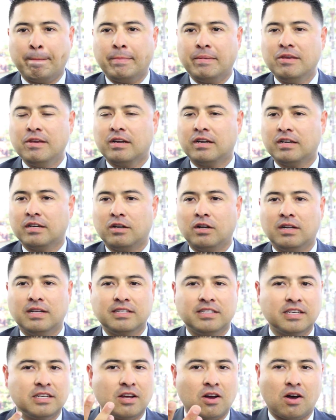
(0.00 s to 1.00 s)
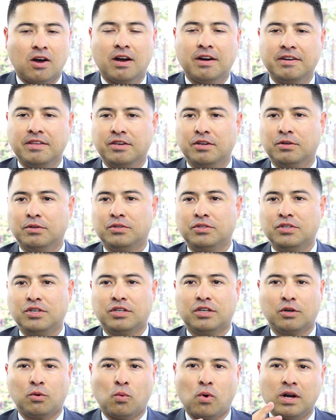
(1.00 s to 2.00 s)
You could listen to audios, you
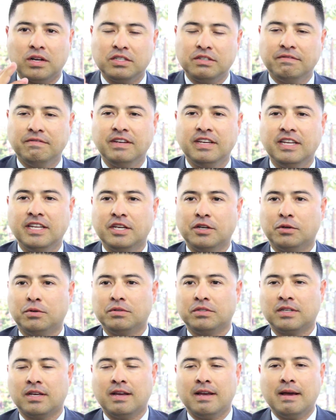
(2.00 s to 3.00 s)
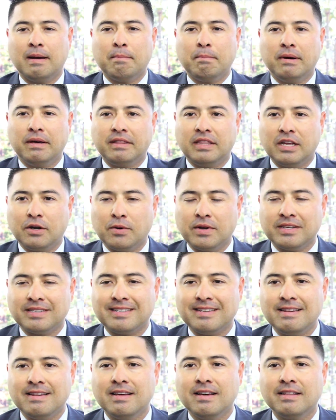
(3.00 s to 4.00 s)
could watch videos, but there
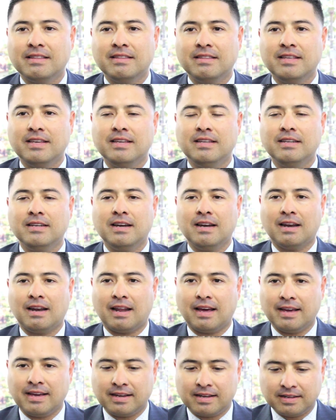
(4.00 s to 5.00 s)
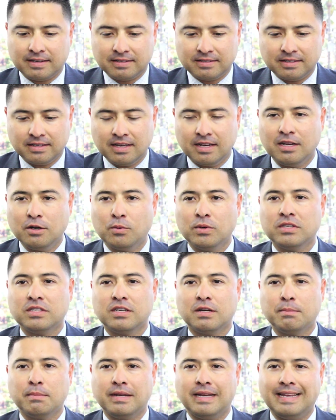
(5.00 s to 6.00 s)
is nothing like sitting with
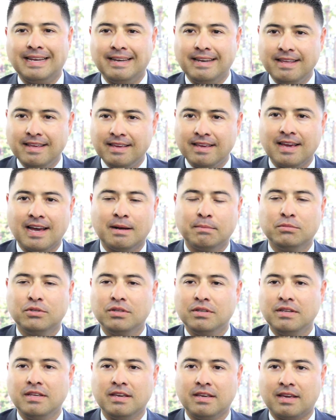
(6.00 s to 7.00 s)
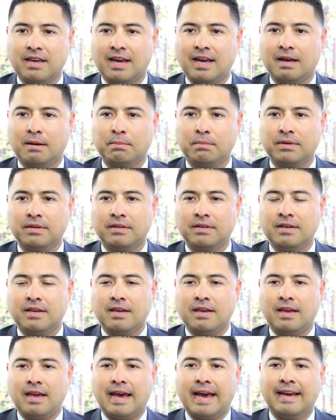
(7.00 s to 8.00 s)
somebody kneecap to kneecap
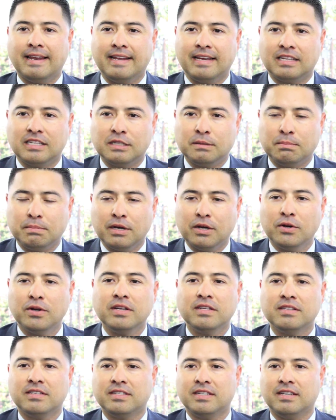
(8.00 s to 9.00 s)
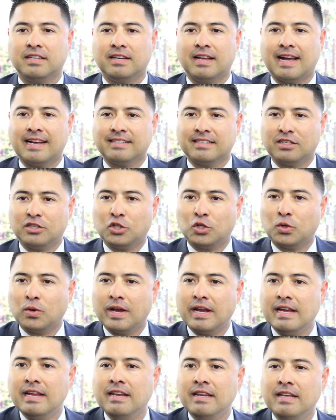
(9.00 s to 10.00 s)
and experiencing as a
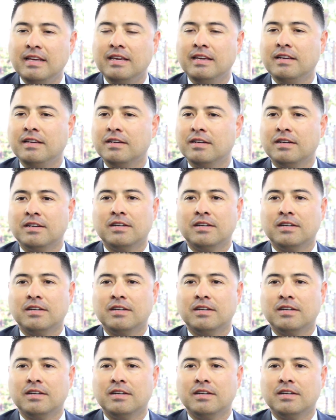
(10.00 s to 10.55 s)
trainee